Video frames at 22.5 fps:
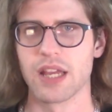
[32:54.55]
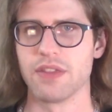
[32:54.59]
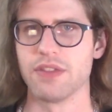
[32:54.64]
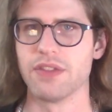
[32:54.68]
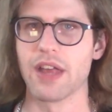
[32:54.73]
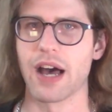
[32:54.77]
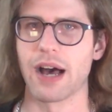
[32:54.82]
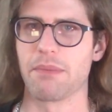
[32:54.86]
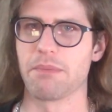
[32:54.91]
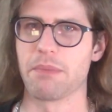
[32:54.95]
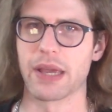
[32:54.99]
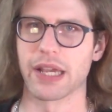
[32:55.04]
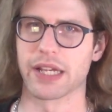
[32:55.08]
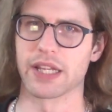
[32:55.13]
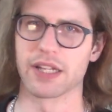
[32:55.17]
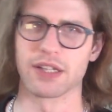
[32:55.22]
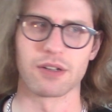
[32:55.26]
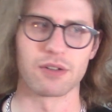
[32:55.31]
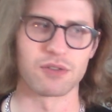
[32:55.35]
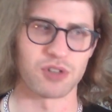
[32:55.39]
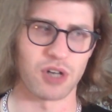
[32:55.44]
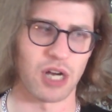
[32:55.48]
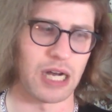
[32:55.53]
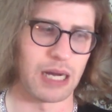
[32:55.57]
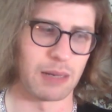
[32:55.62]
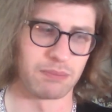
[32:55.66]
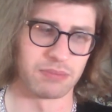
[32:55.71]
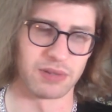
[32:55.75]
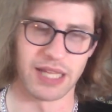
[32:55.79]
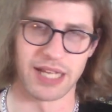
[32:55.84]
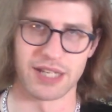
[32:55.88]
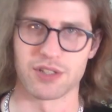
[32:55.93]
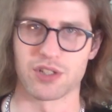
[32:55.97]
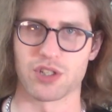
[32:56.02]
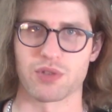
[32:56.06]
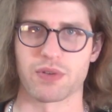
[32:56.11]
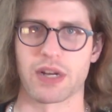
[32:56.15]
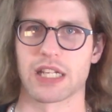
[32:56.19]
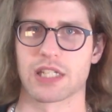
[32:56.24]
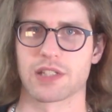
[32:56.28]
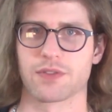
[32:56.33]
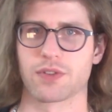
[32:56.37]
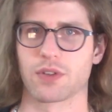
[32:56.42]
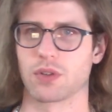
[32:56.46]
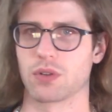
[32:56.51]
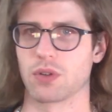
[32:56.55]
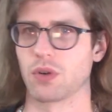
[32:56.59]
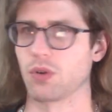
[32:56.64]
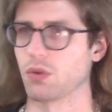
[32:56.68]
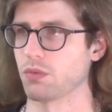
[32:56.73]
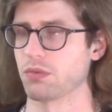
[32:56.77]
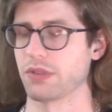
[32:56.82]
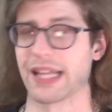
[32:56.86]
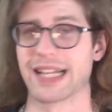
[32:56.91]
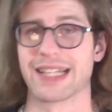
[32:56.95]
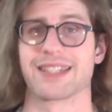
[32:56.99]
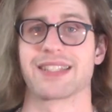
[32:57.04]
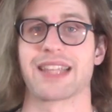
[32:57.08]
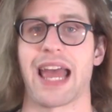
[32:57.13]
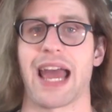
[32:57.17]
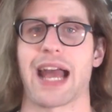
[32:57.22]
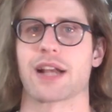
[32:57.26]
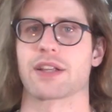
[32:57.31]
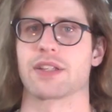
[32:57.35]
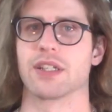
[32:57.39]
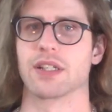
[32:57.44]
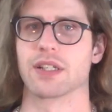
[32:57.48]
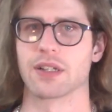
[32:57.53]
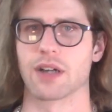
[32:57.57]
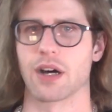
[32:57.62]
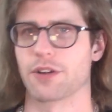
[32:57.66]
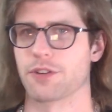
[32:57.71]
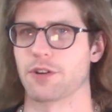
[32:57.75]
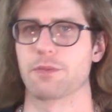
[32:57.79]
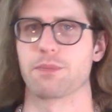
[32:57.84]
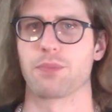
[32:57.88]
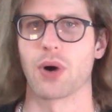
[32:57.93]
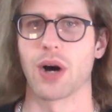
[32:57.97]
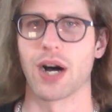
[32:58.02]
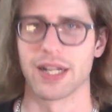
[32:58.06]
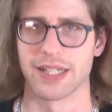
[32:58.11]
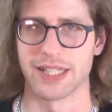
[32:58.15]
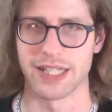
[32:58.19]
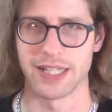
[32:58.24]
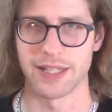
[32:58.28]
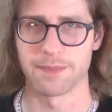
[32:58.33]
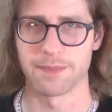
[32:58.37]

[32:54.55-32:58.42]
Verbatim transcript: not making your job less stressful or less taxing on your body.